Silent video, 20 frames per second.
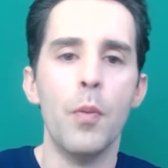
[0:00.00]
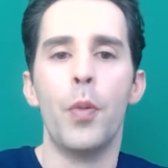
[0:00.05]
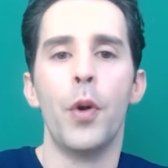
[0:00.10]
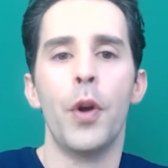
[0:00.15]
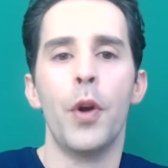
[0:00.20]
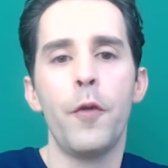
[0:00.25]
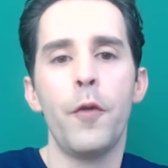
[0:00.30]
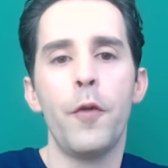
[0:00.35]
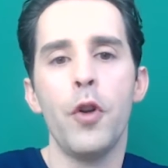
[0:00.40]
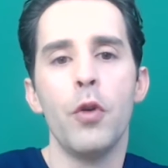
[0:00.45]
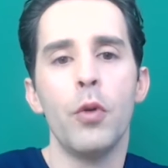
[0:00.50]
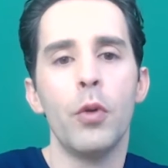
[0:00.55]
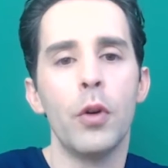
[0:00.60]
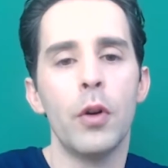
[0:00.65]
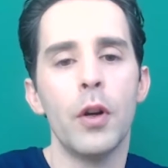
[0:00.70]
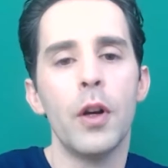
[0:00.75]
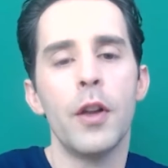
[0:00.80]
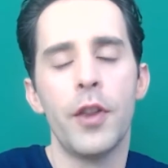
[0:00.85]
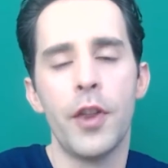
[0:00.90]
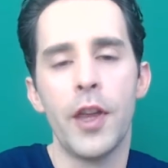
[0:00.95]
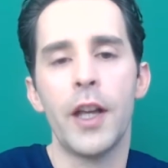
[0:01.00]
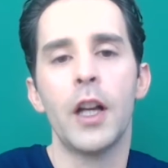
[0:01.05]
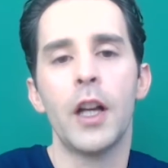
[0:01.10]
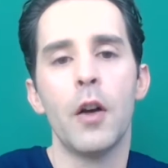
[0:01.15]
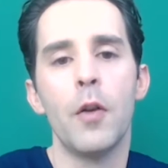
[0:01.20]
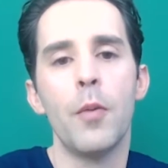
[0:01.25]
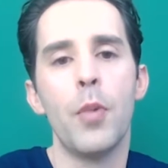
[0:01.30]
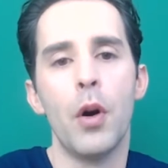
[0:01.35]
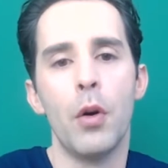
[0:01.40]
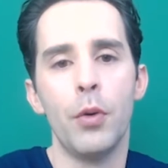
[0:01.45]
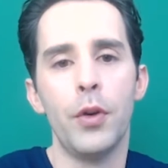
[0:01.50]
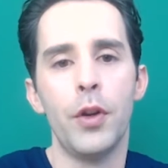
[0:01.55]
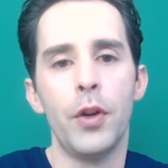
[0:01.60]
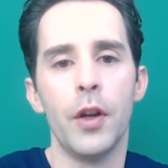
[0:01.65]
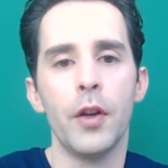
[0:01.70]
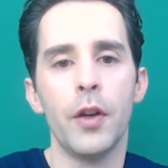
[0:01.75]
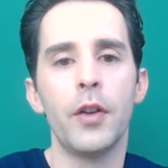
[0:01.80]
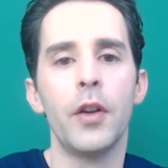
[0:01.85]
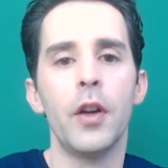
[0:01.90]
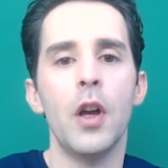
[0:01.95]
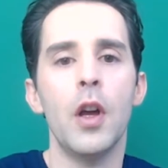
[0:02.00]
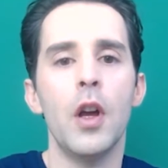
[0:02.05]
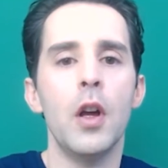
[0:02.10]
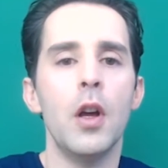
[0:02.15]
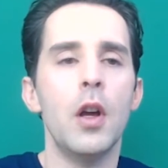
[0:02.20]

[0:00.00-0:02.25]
But if you think about it,